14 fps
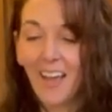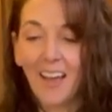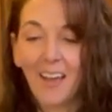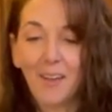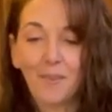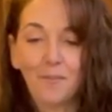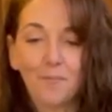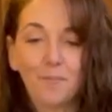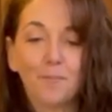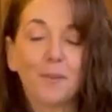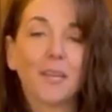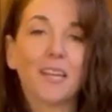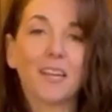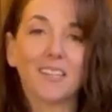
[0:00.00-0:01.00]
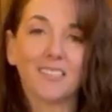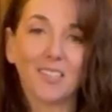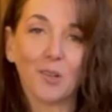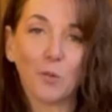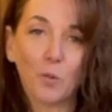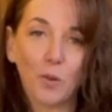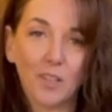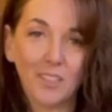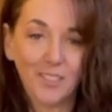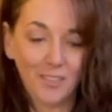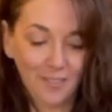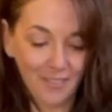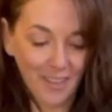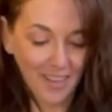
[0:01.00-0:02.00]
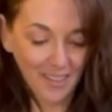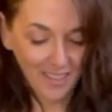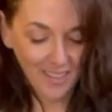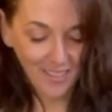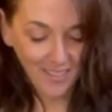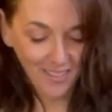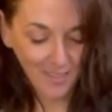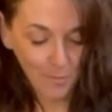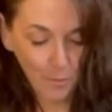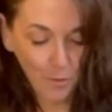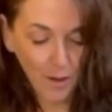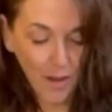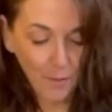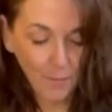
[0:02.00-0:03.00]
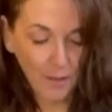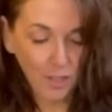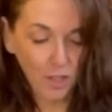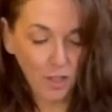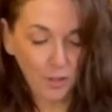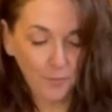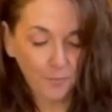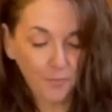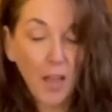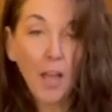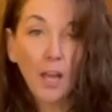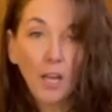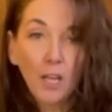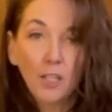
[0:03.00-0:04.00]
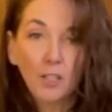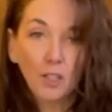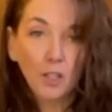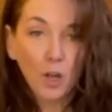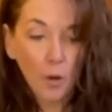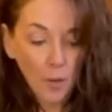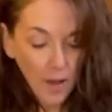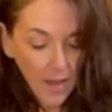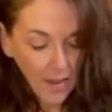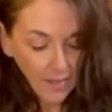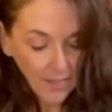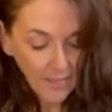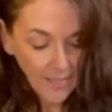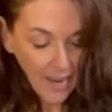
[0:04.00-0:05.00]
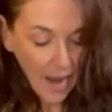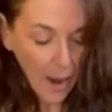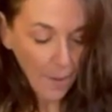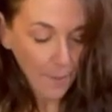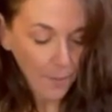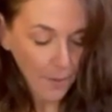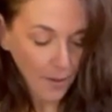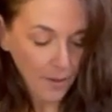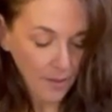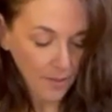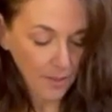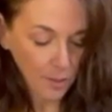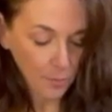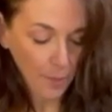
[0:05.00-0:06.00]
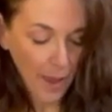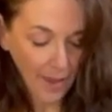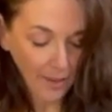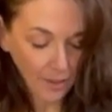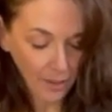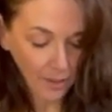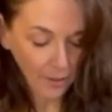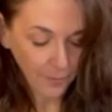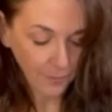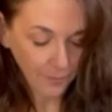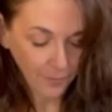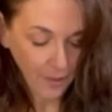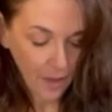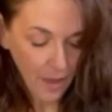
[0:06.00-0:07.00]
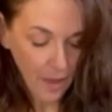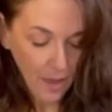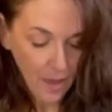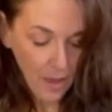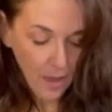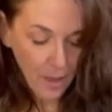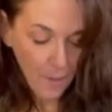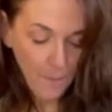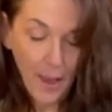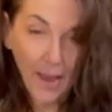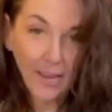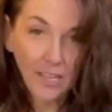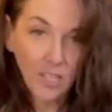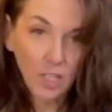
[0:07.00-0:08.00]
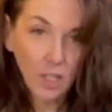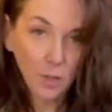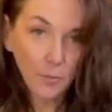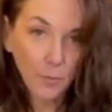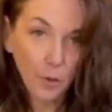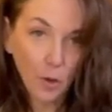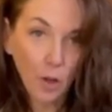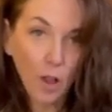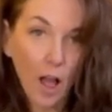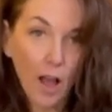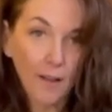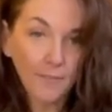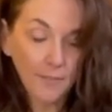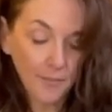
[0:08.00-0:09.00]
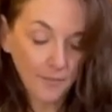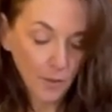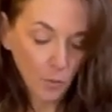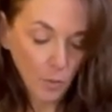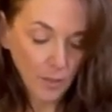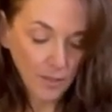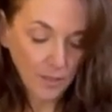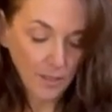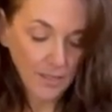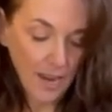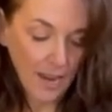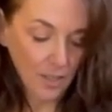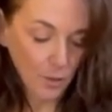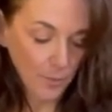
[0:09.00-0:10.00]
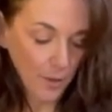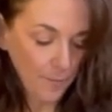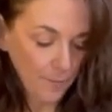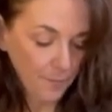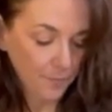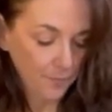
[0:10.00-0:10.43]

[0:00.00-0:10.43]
um, because it will deflate this meringue mixture. So go ahead and tap this batter back into your bowl off of the whisk attachment.